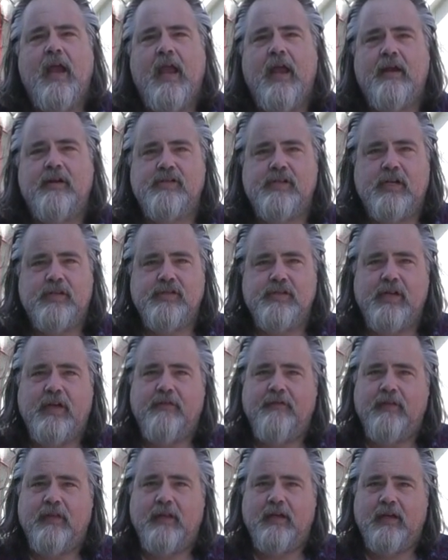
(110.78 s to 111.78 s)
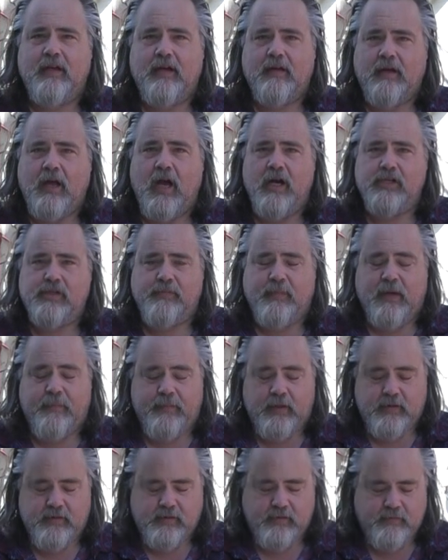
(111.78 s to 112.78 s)
here's our stuff for the hush
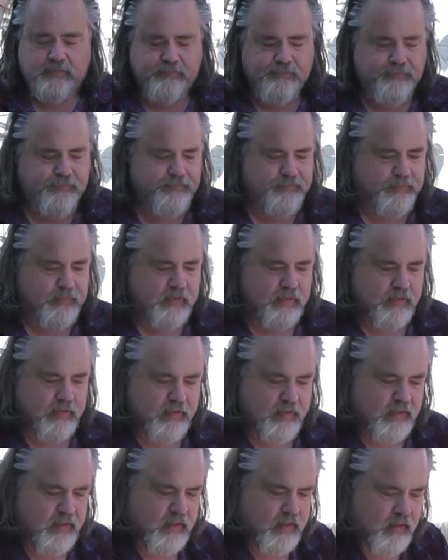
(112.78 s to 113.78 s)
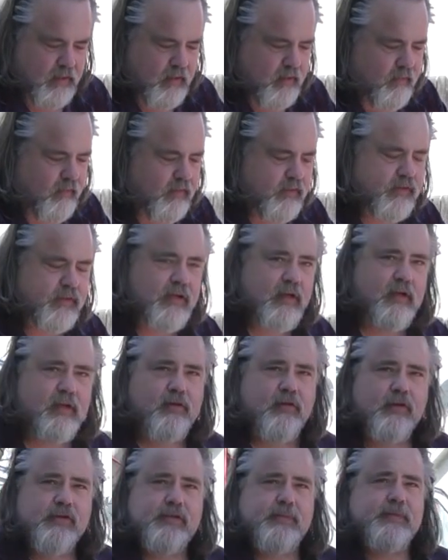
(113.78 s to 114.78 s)
puppies. I'm just gonna
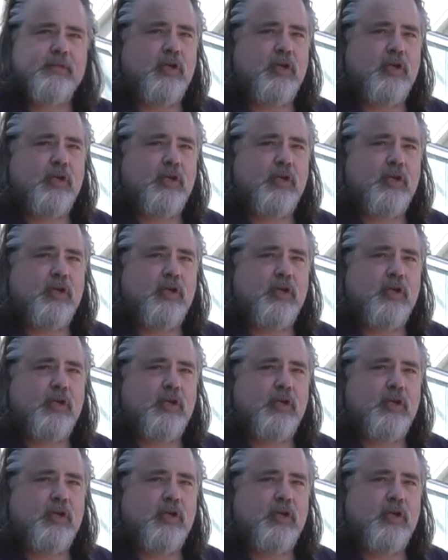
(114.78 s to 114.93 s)
throw some